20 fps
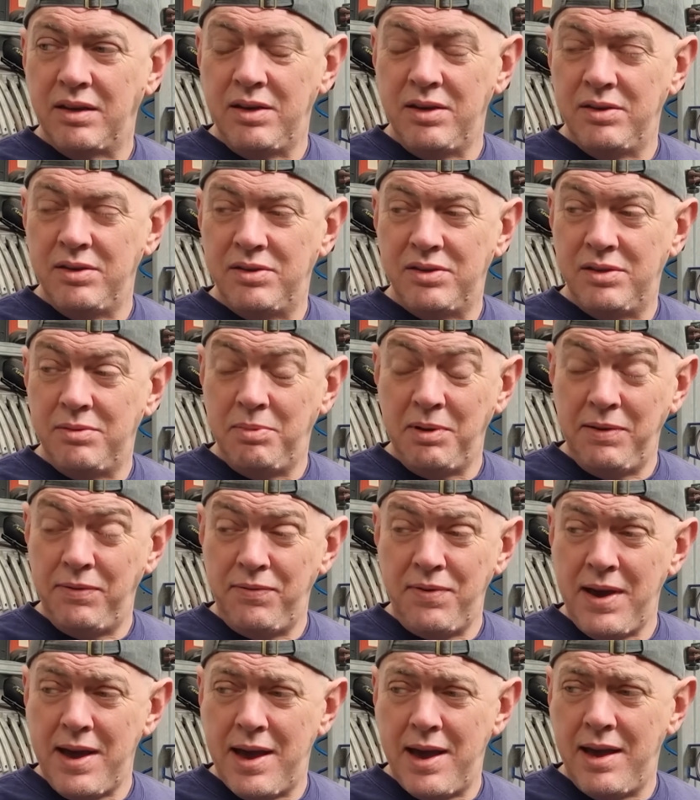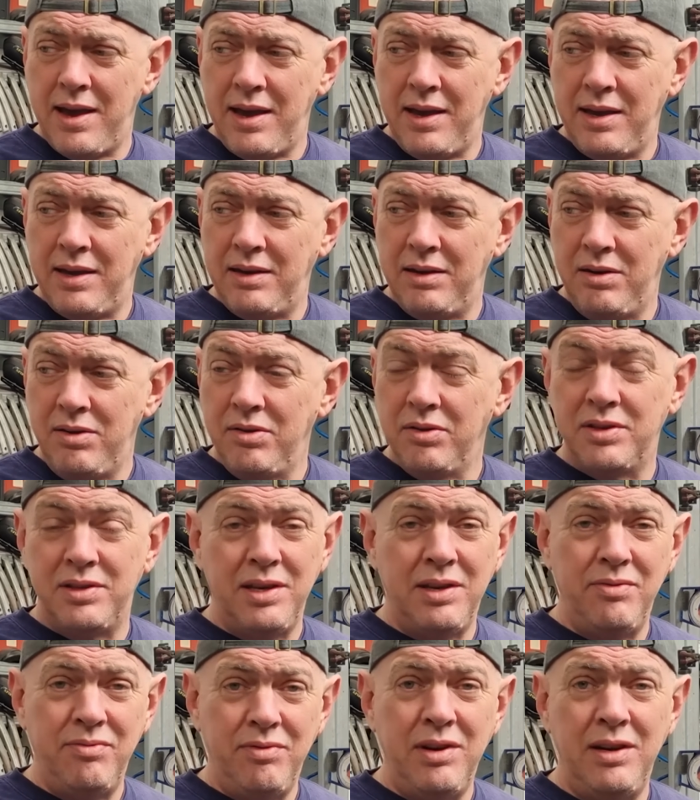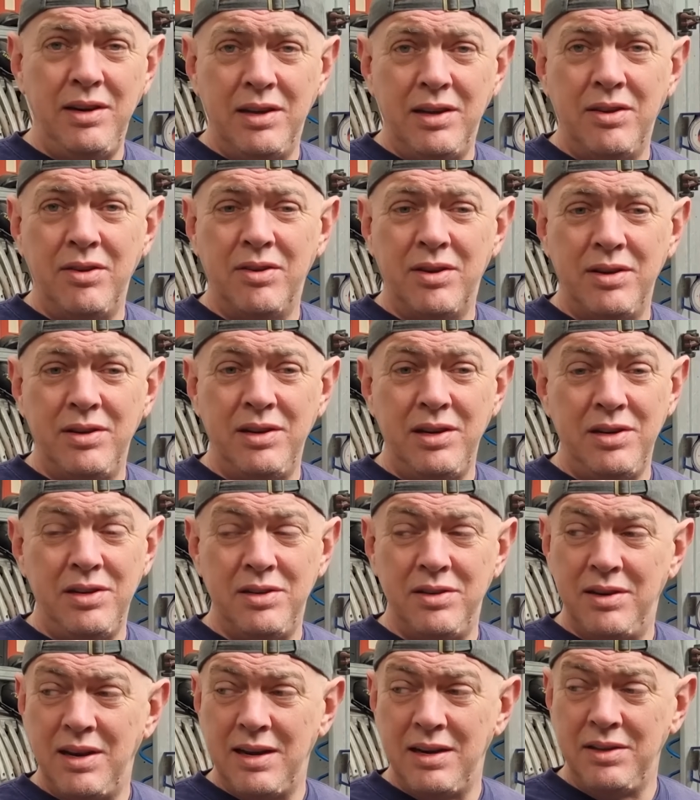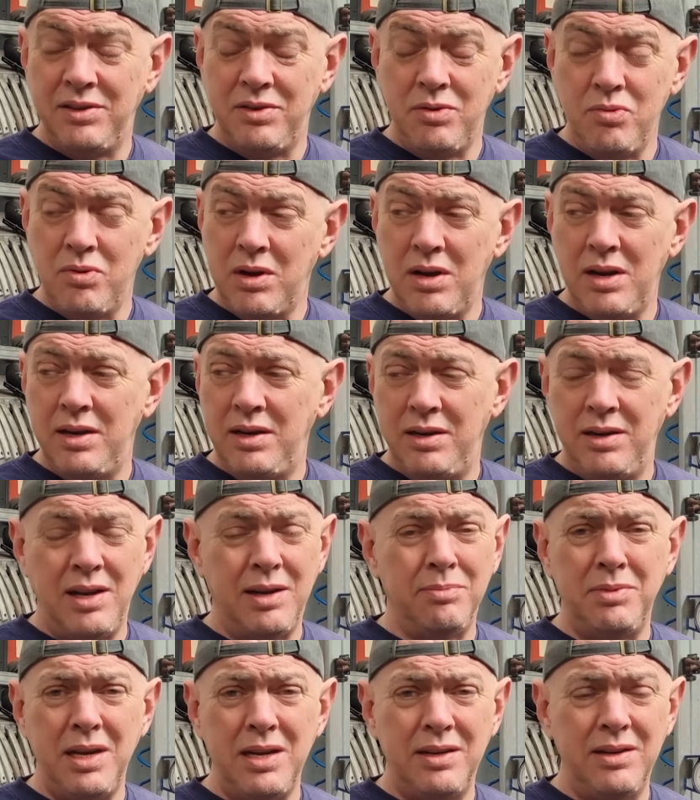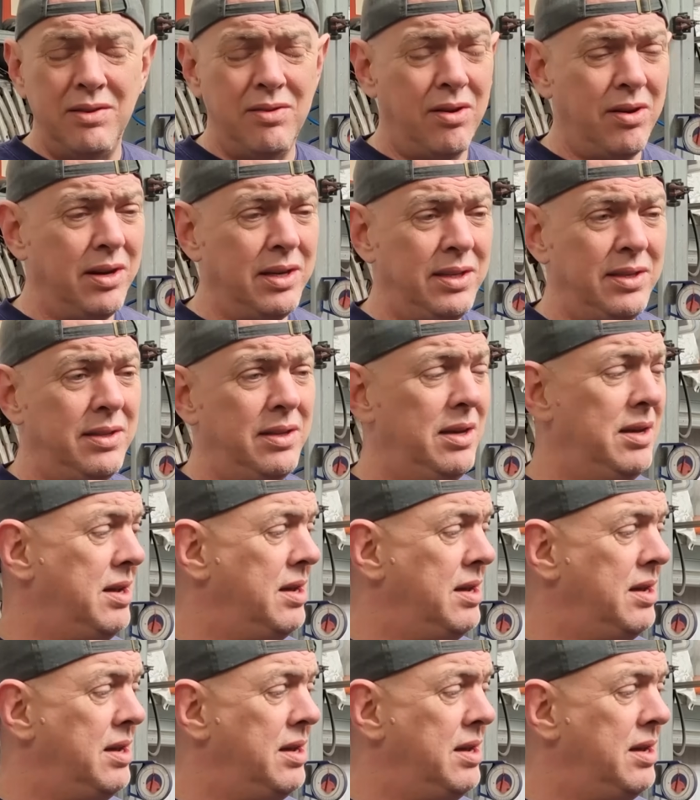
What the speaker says: because to be fair, it looks in really good condition and it's all cleaning up dead nice.